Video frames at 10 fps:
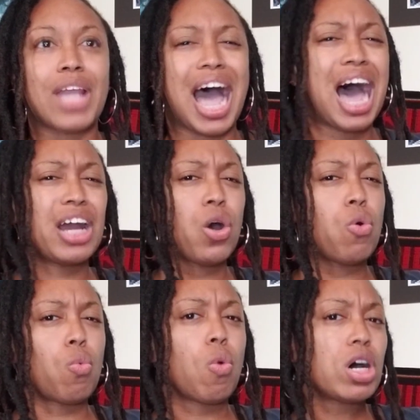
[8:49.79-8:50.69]
I don't
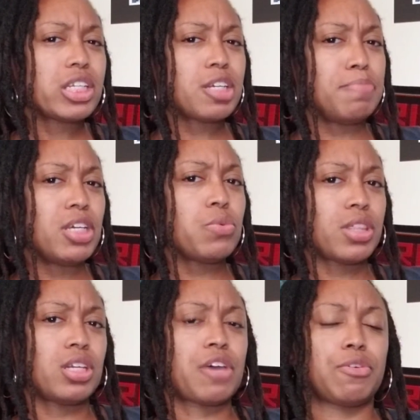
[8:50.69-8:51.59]
want to be with
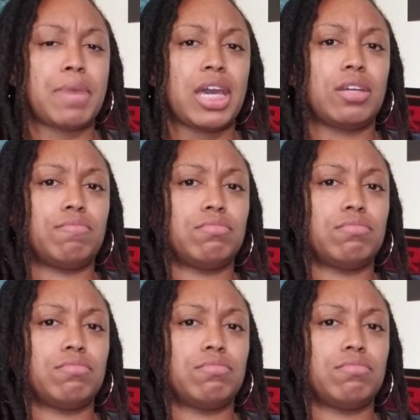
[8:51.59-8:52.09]
another man.